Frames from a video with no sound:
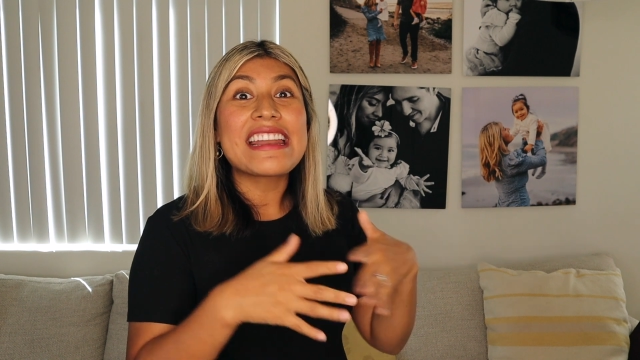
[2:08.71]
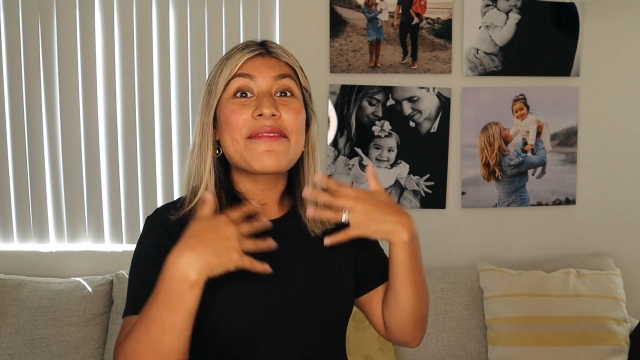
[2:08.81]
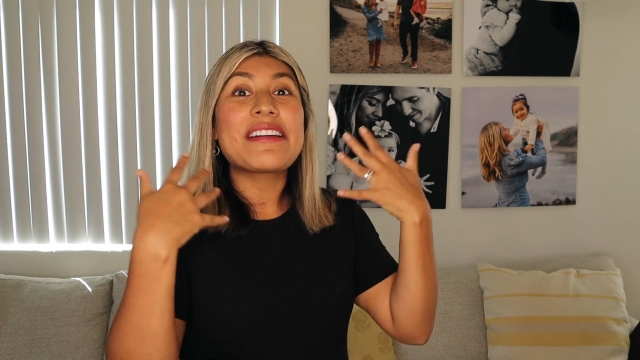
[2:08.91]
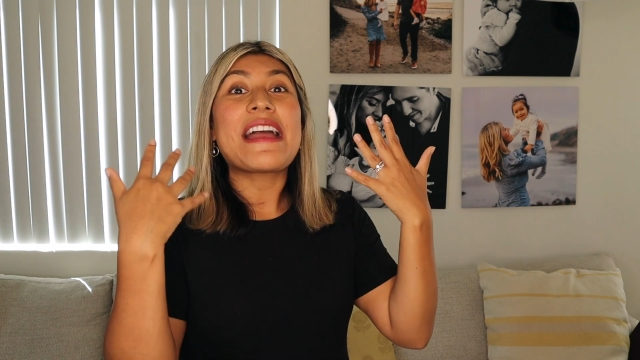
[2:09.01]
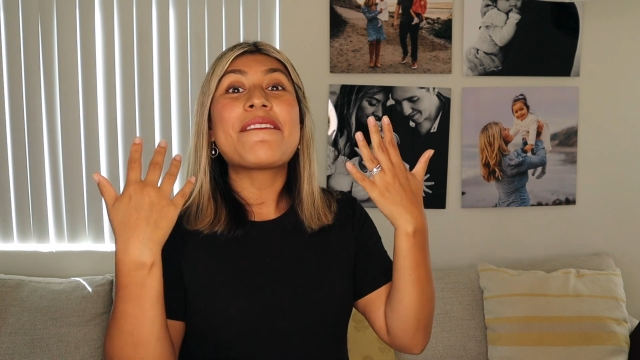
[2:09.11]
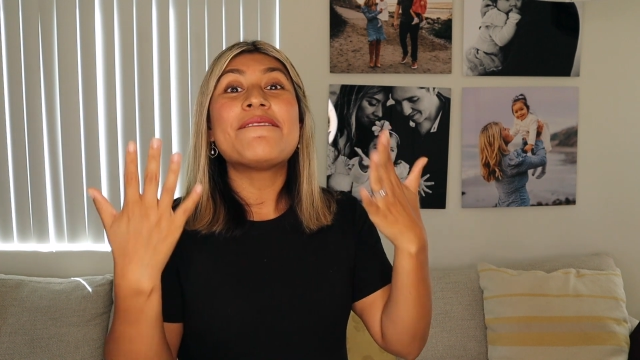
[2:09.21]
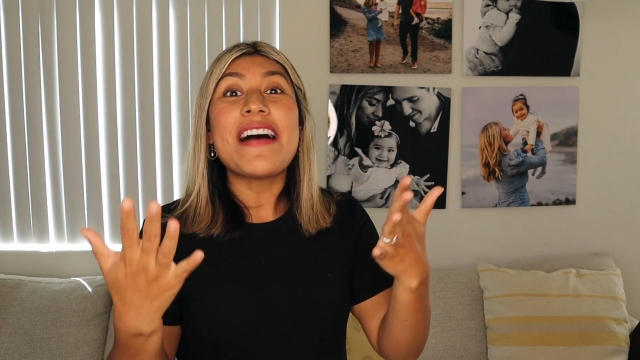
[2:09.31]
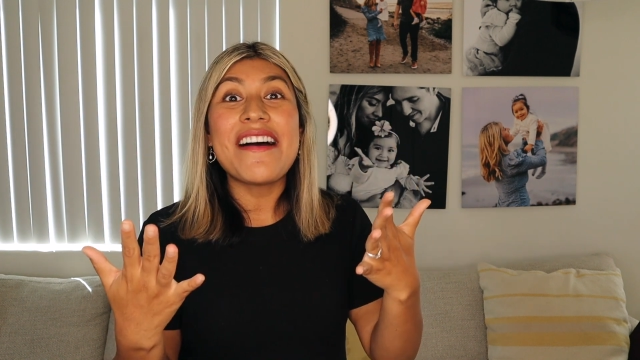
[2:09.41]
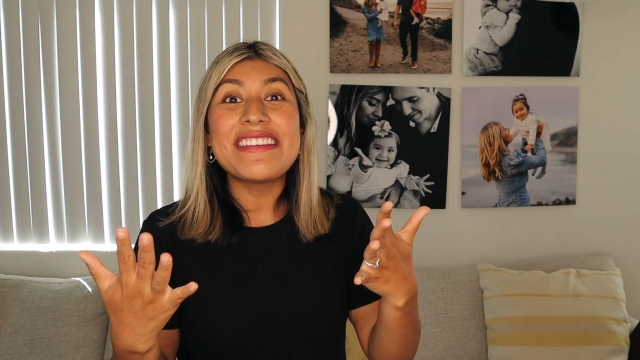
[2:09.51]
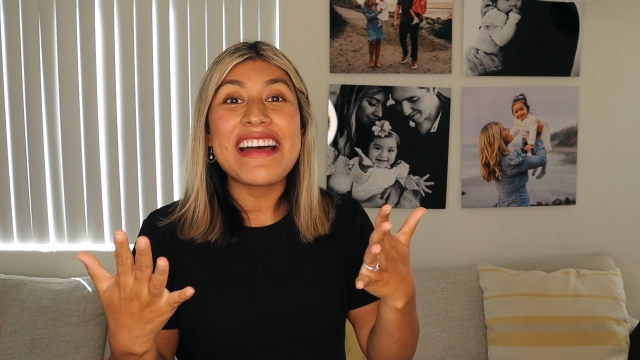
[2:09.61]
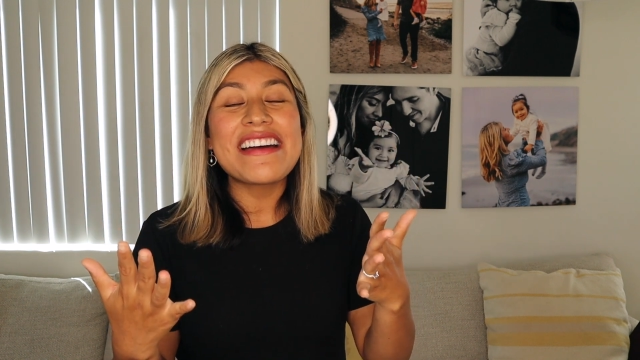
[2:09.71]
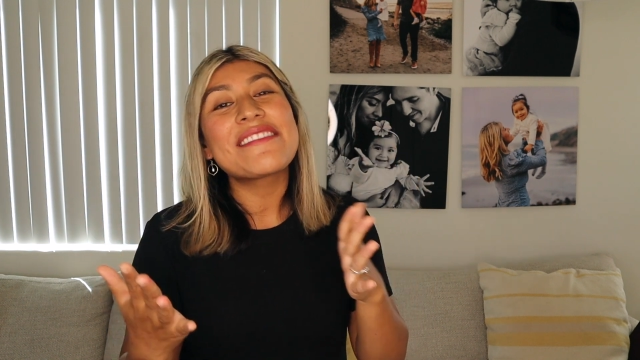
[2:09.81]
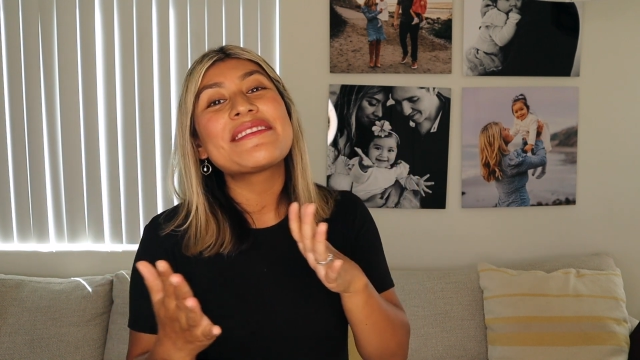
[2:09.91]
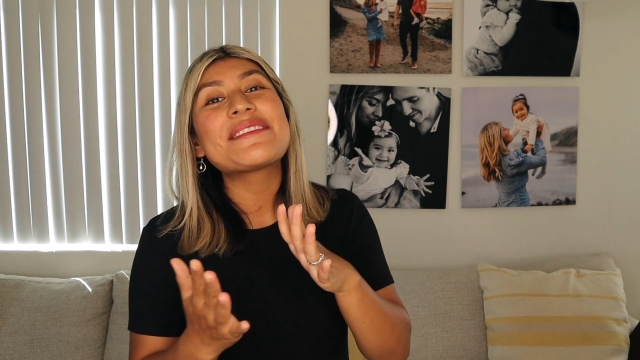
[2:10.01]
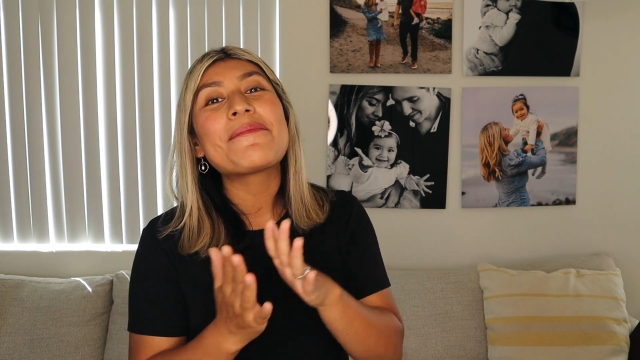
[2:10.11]
And when I found out
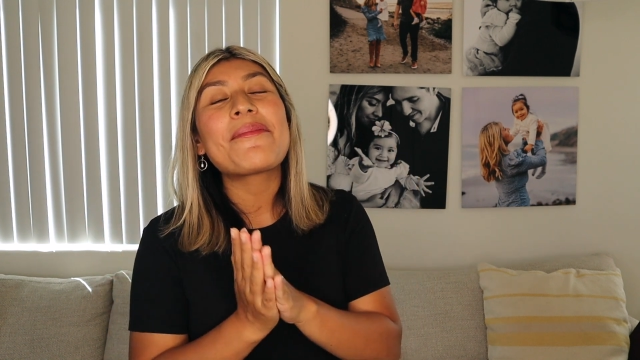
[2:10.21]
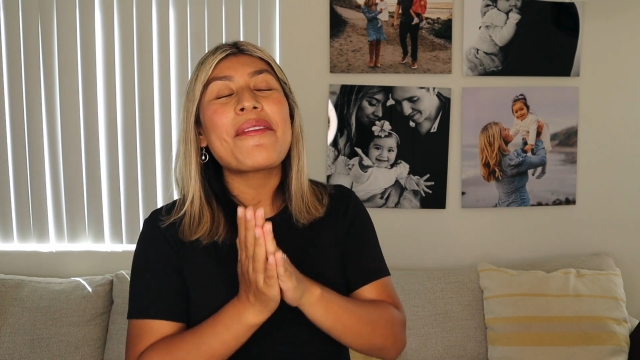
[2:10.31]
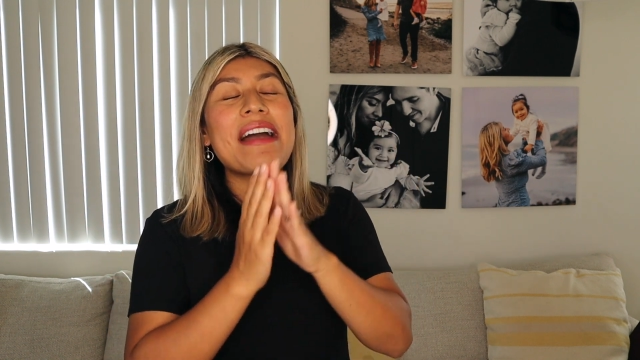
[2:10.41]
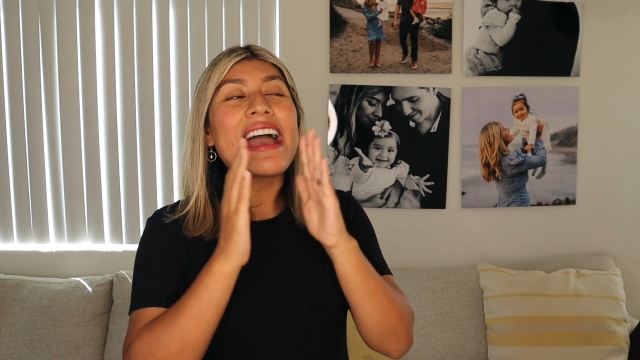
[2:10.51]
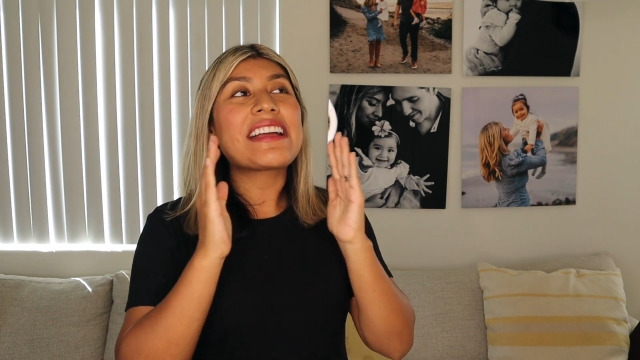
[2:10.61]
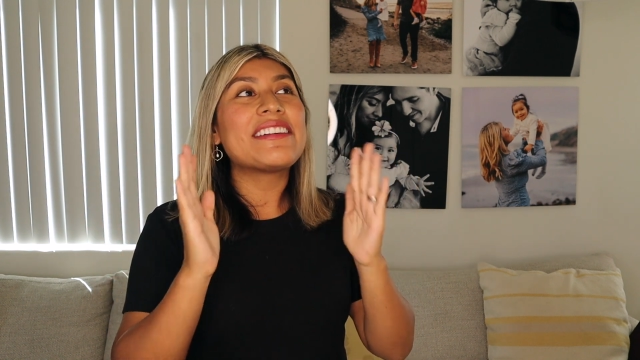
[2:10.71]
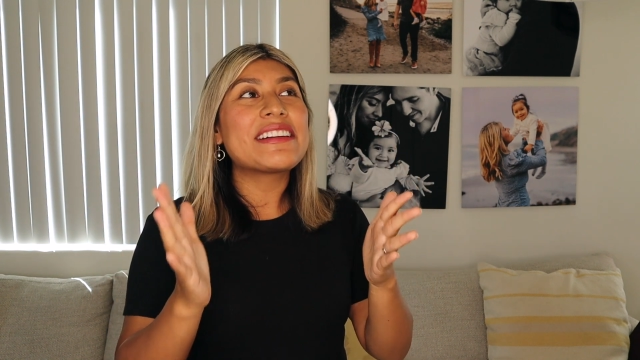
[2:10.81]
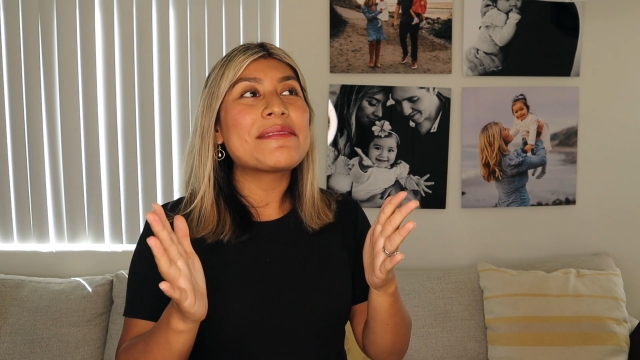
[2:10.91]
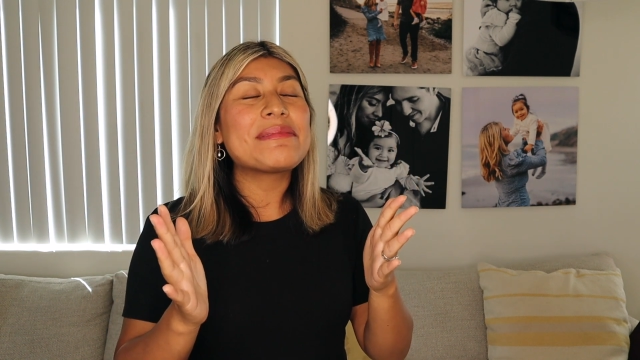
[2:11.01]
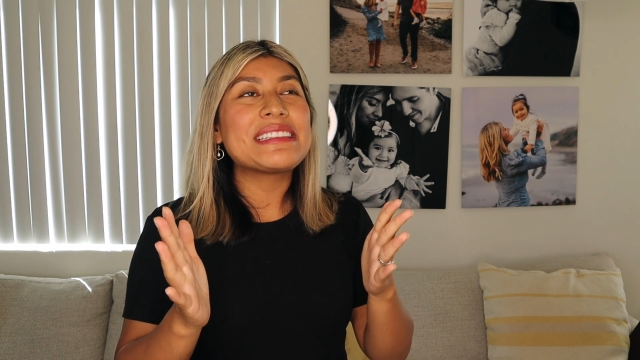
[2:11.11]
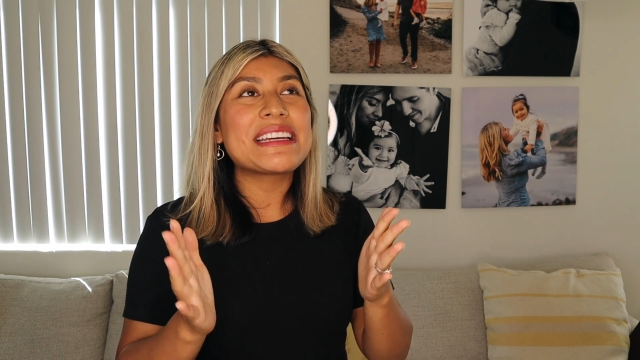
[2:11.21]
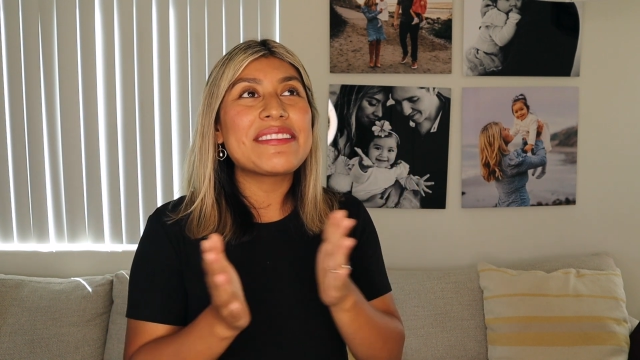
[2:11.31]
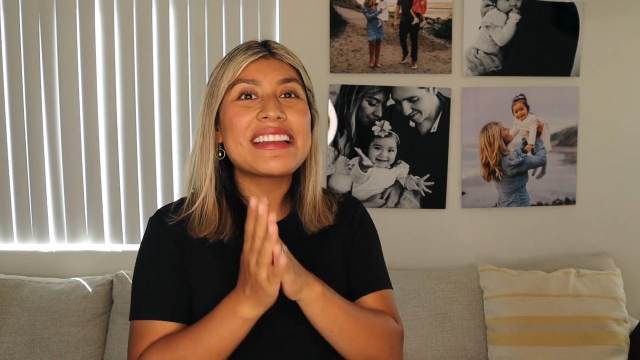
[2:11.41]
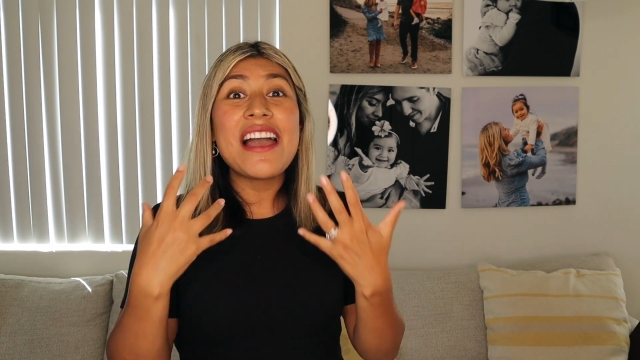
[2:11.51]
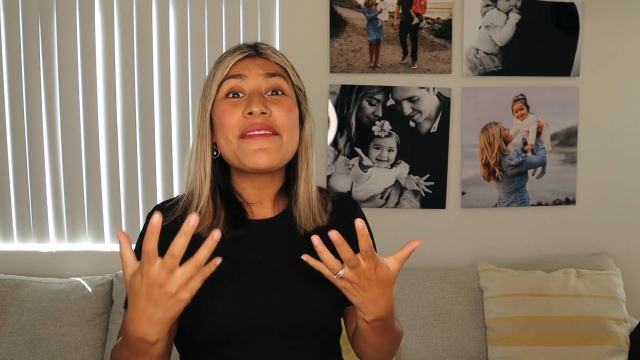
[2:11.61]
it was a boy, I couldn't believe it.